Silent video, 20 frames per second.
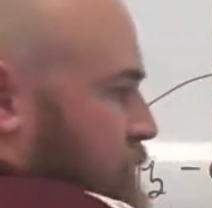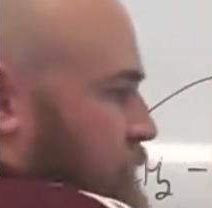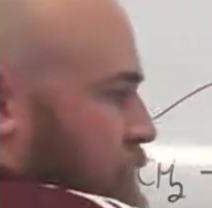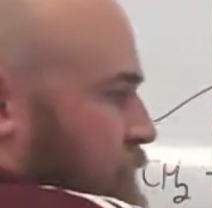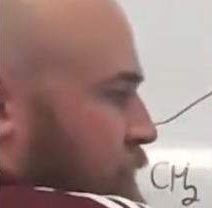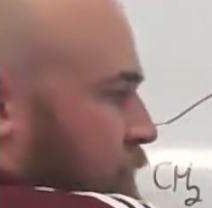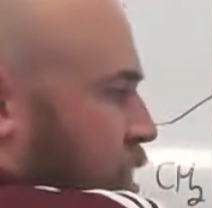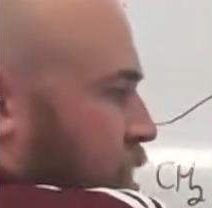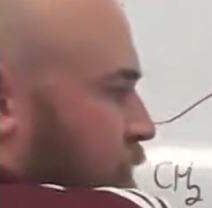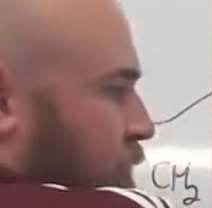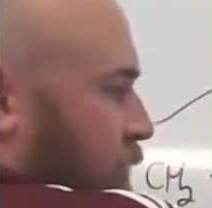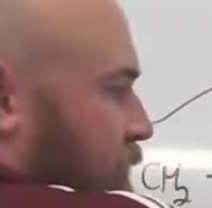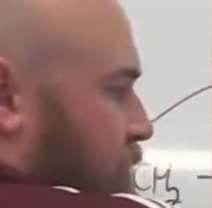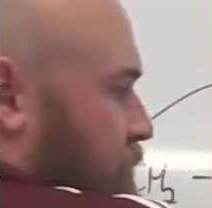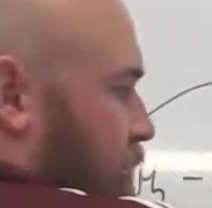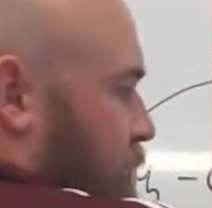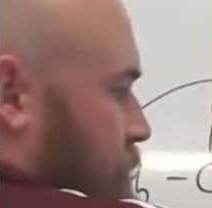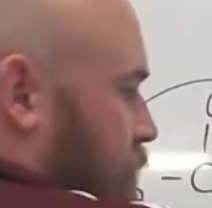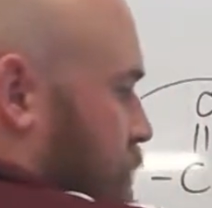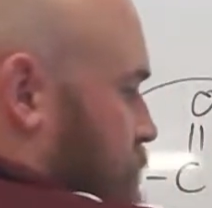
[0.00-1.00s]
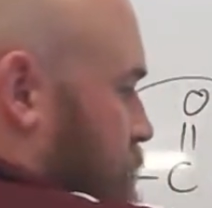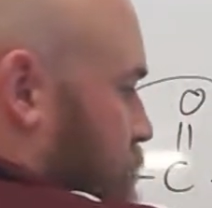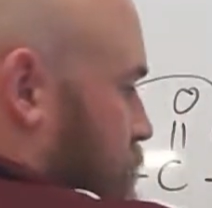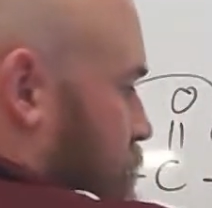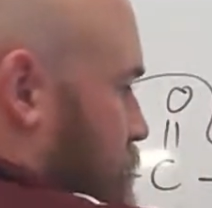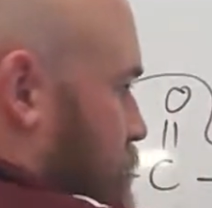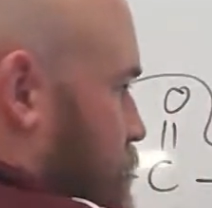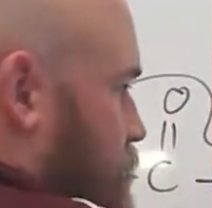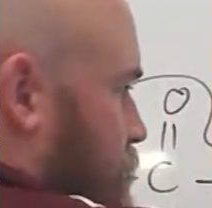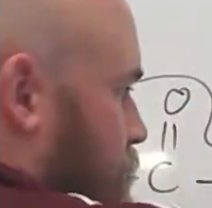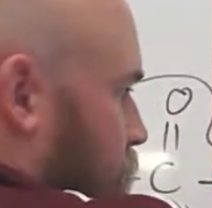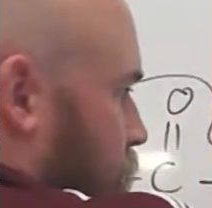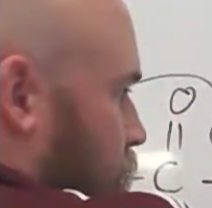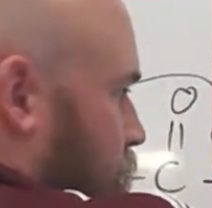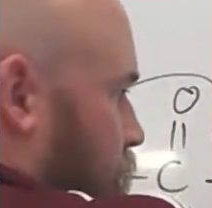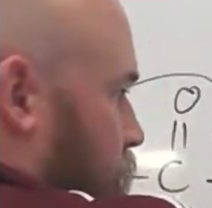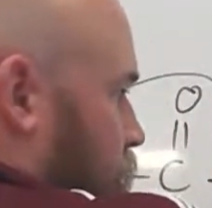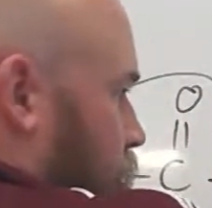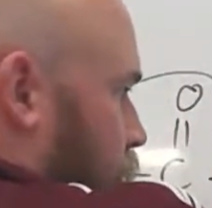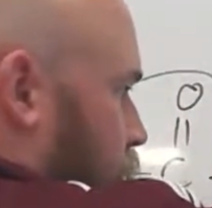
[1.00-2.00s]
So that ticks them off.
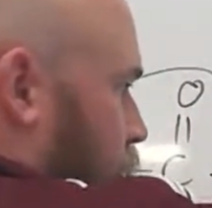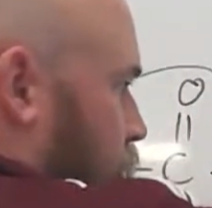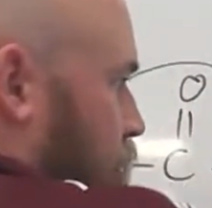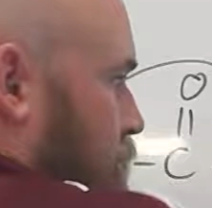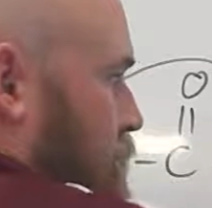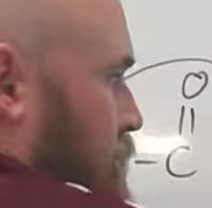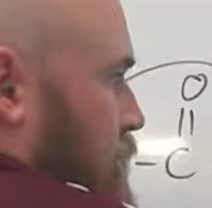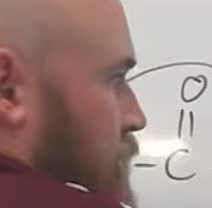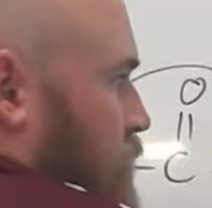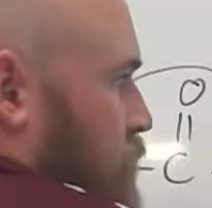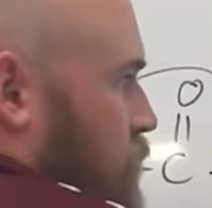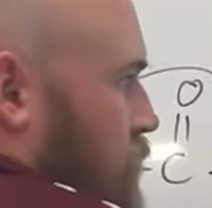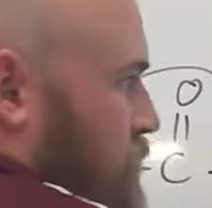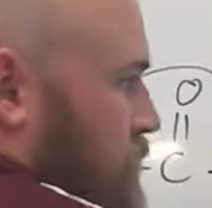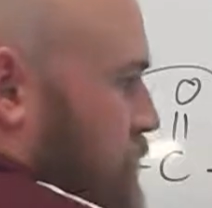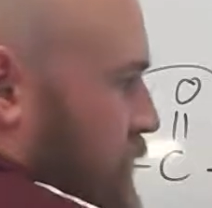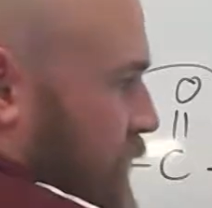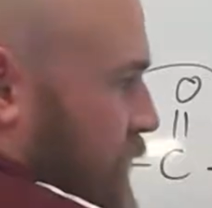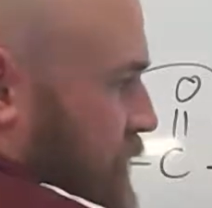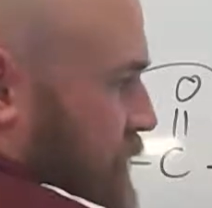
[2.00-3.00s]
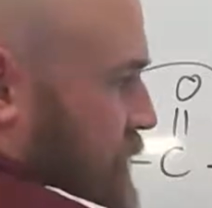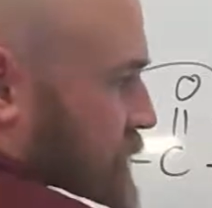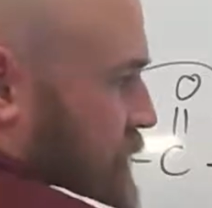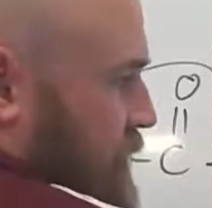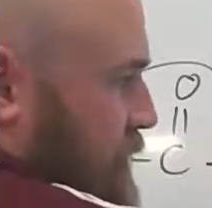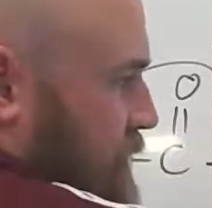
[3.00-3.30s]
What's next?